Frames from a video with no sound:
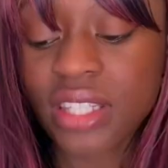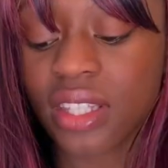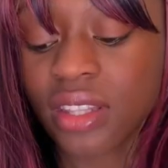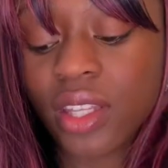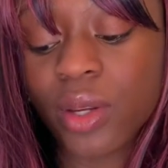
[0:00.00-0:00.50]

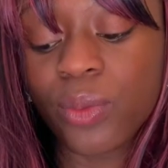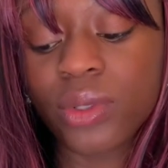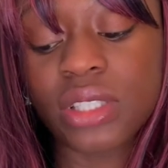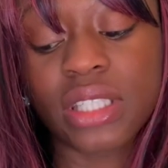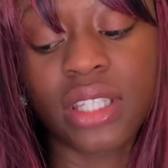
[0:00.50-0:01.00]
thing that I
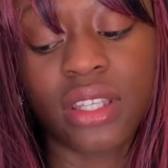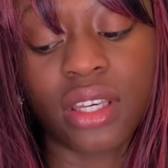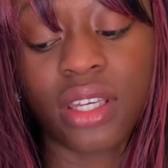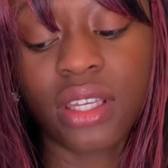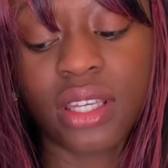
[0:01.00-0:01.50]
want to
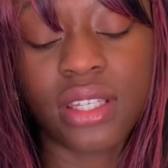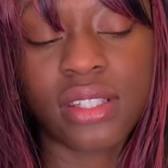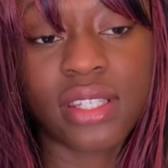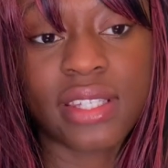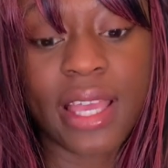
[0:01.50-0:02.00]
get is
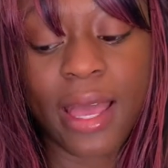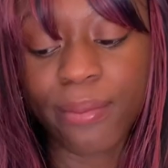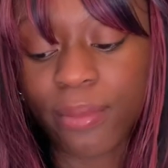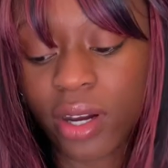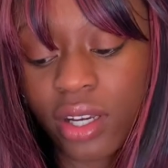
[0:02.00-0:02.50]
this
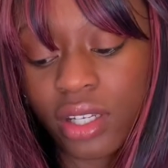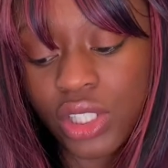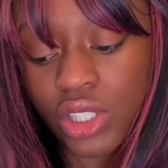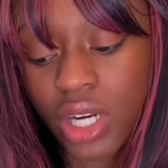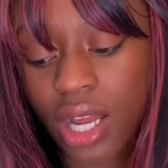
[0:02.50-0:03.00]
Empire
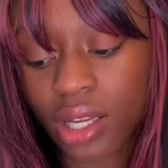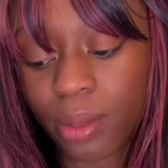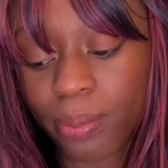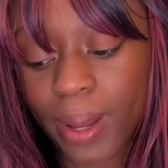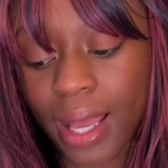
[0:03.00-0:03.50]
Track
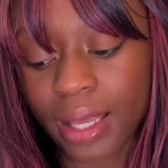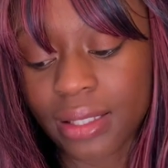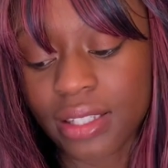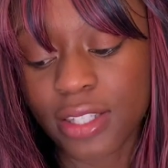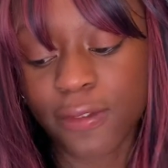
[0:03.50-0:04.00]

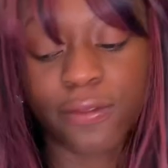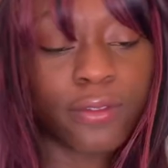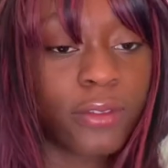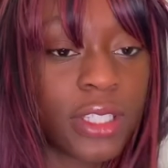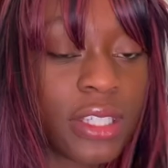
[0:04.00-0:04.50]
Pants
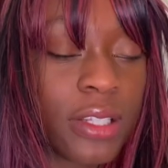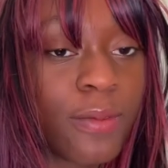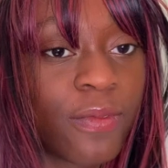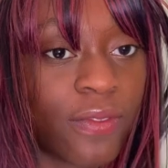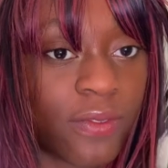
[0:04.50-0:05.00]

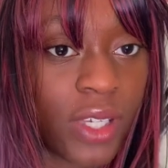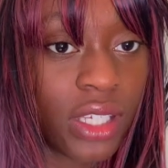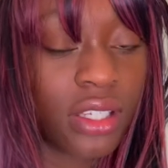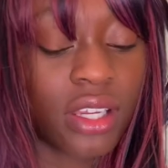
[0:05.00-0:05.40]
Slim Fit.